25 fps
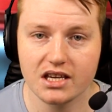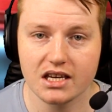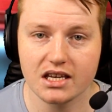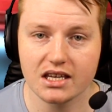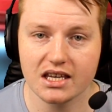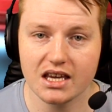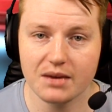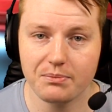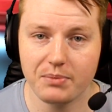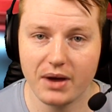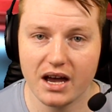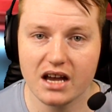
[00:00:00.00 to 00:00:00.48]
He can
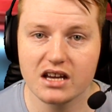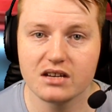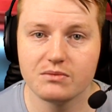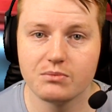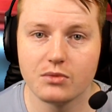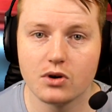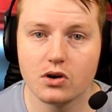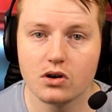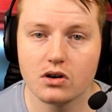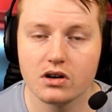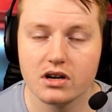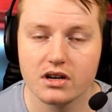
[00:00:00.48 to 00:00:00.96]
get paid
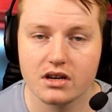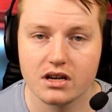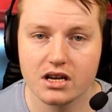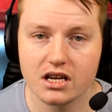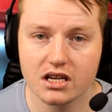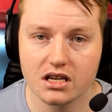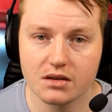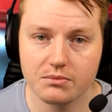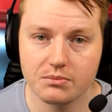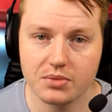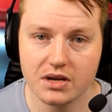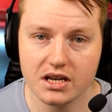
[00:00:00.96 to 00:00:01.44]
more.
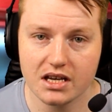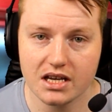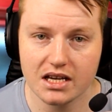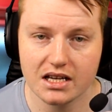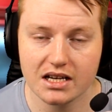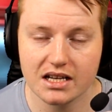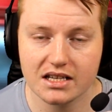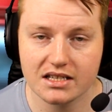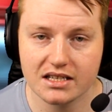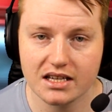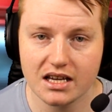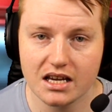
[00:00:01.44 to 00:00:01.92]
He can be
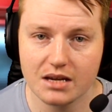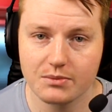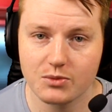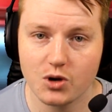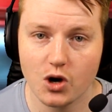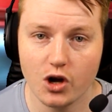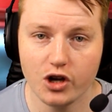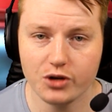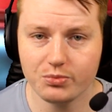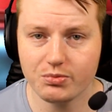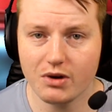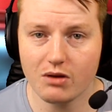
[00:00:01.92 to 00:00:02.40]
in a team
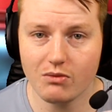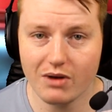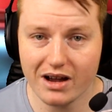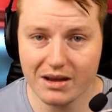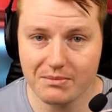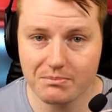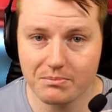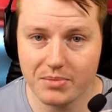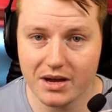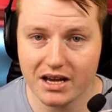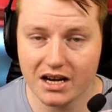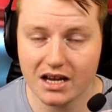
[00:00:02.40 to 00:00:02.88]
coached by
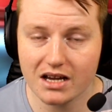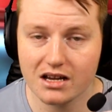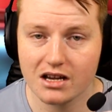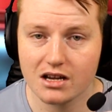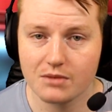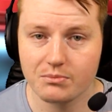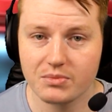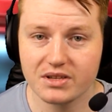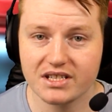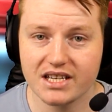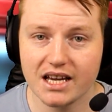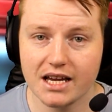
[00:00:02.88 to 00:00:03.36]
Wayne Bennett,
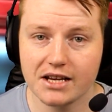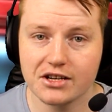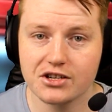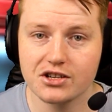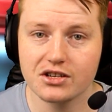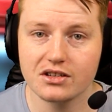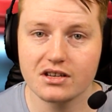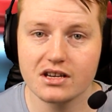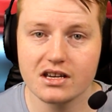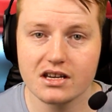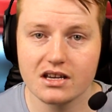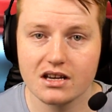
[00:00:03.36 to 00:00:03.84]

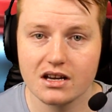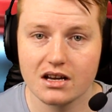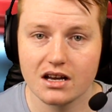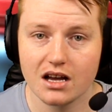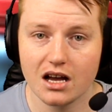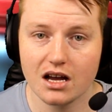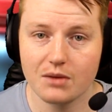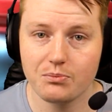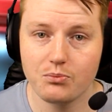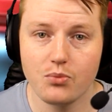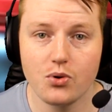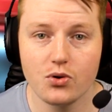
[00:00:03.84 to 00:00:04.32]
potentially
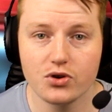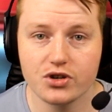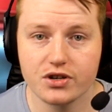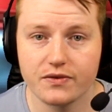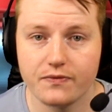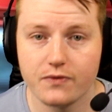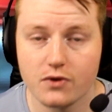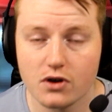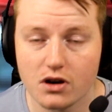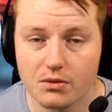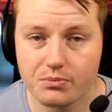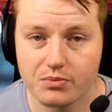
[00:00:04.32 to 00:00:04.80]
push
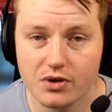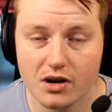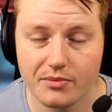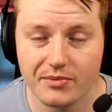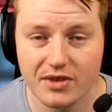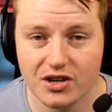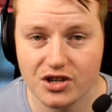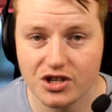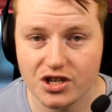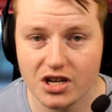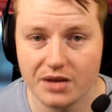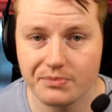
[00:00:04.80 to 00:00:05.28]
for a
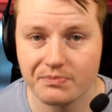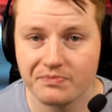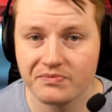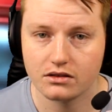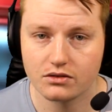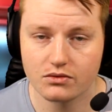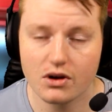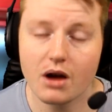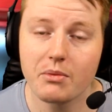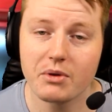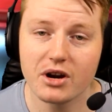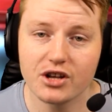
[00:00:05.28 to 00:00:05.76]
premiership.
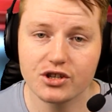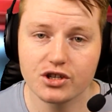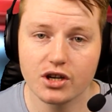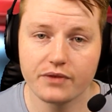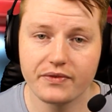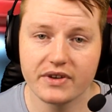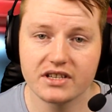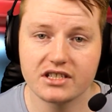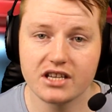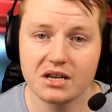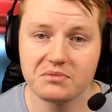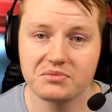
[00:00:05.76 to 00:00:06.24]
The Rabbitohs
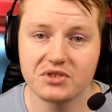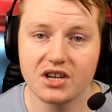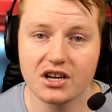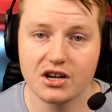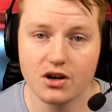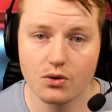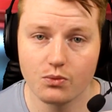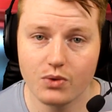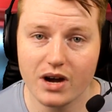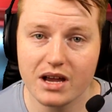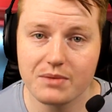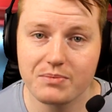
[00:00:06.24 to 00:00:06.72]
offer seems
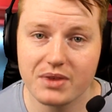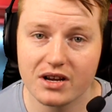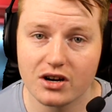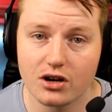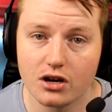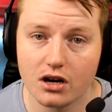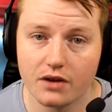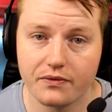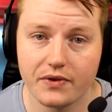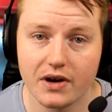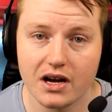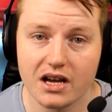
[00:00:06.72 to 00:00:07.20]
like a way better
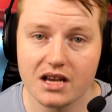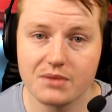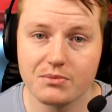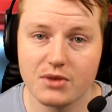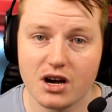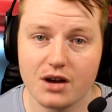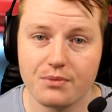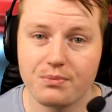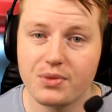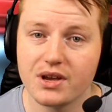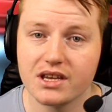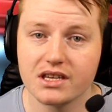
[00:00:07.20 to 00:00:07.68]
offer, in
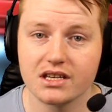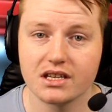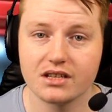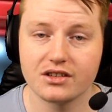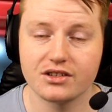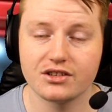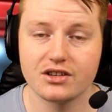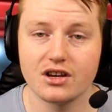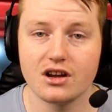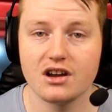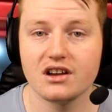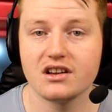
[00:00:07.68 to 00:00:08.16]
my opinion.
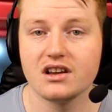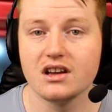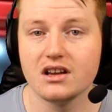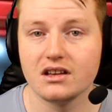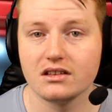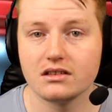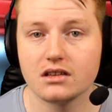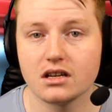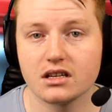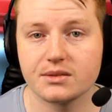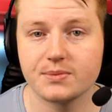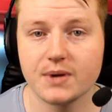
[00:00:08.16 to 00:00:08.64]
So,
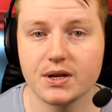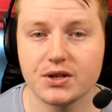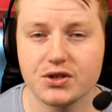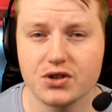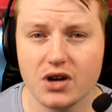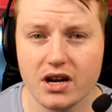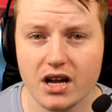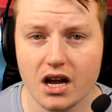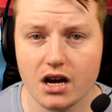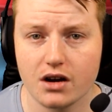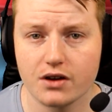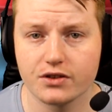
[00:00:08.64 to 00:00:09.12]
yeah, expect
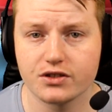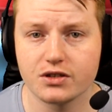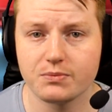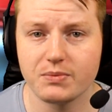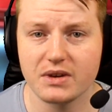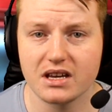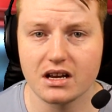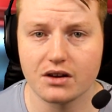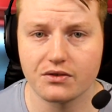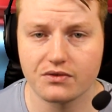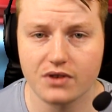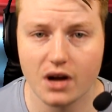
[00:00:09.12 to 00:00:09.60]
Jai Arrow to
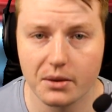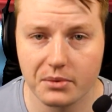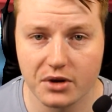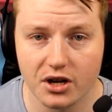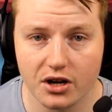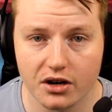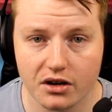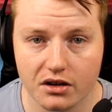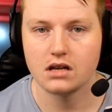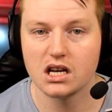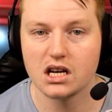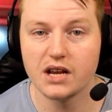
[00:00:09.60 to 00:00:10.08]
be a
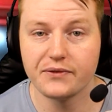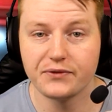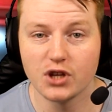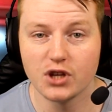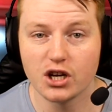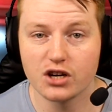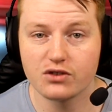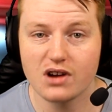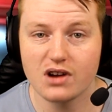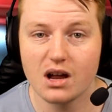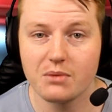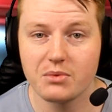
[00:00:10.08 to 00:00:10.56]
Rabbitoh. And if
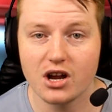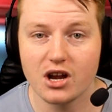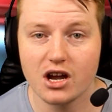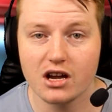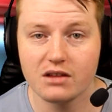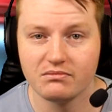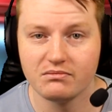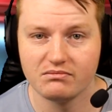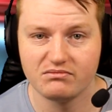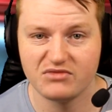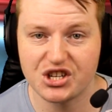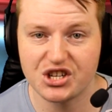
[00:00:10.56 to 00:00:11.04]
not a
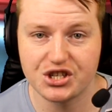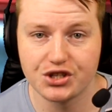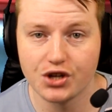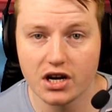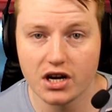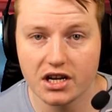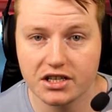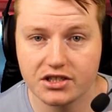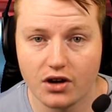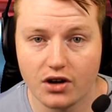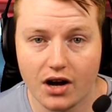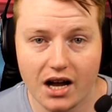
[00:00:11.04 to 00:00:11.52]
Rabbitoh, just
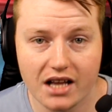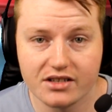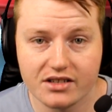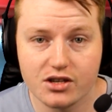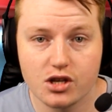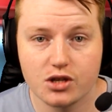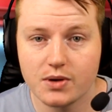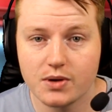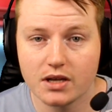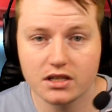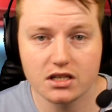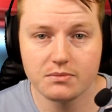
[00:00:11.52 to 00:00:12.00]
not a Titans.
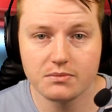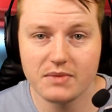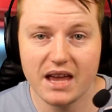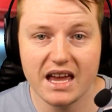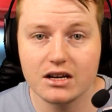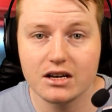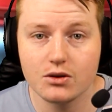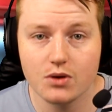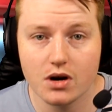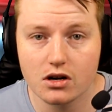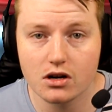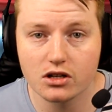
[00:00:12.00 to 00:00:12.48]
Expect him
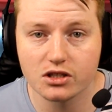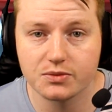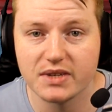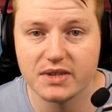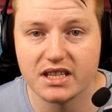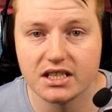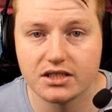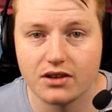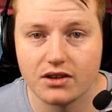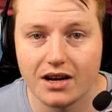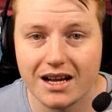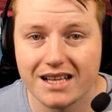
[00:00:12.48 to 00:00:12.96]
anywhere else but
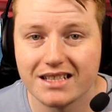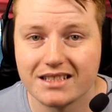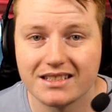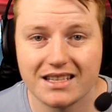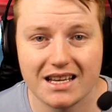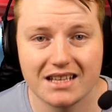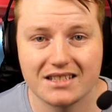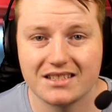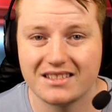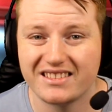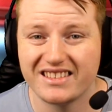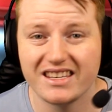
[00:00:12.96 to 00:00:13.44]
the Titans.
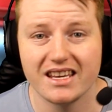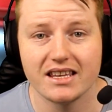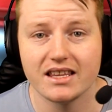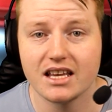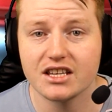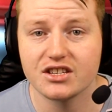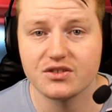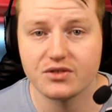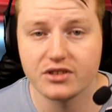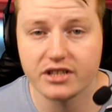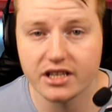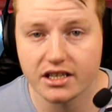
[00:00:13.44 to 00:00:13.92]

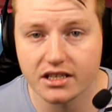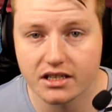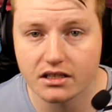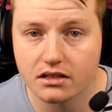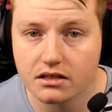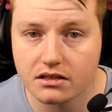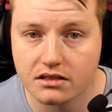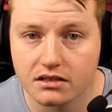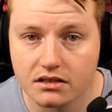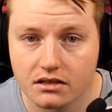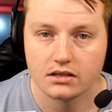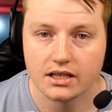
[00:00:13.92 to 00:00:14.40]
That's
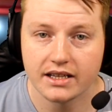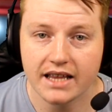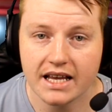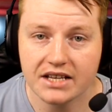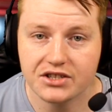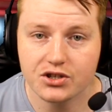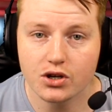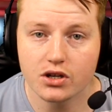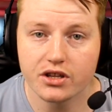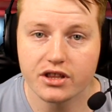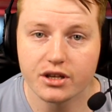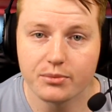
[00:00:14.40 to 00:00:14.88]
ridiculous. Now,
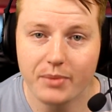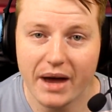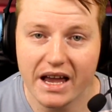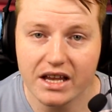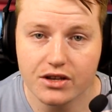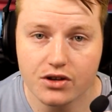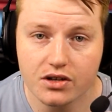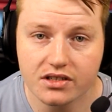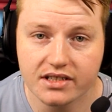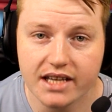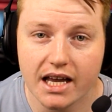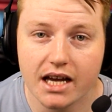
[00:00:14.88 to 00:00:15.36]
that's all the main
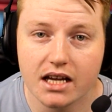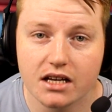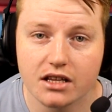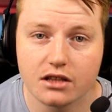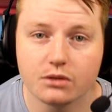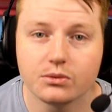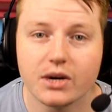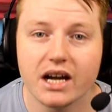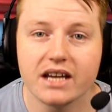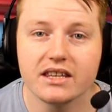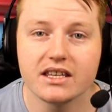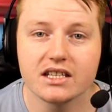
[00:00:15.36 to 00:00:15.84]
news out of
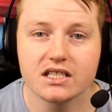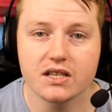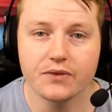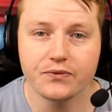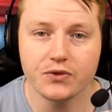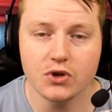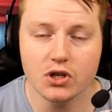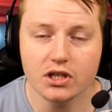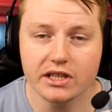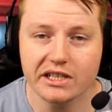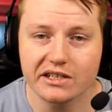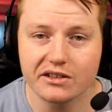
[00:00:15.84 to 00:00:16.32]
the way. There's a
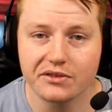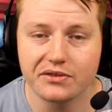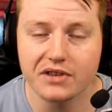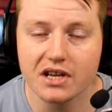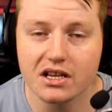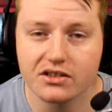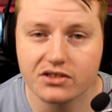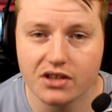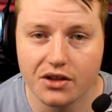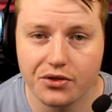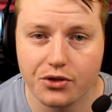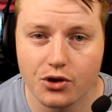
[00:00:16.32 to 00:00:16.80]
few little
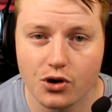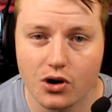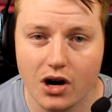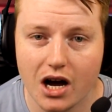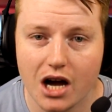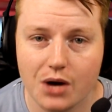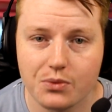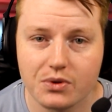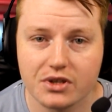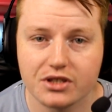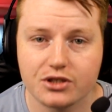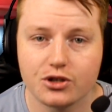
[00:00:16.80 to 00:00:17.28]
things I thought
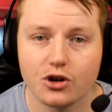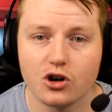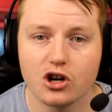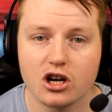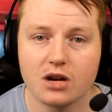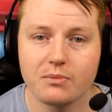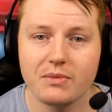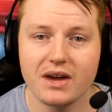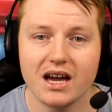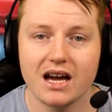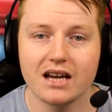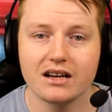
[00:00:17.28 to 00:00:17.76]
I would
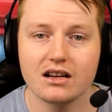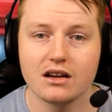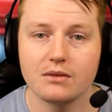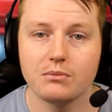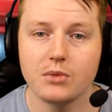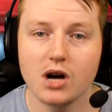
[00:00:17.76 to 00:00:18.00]
talk about.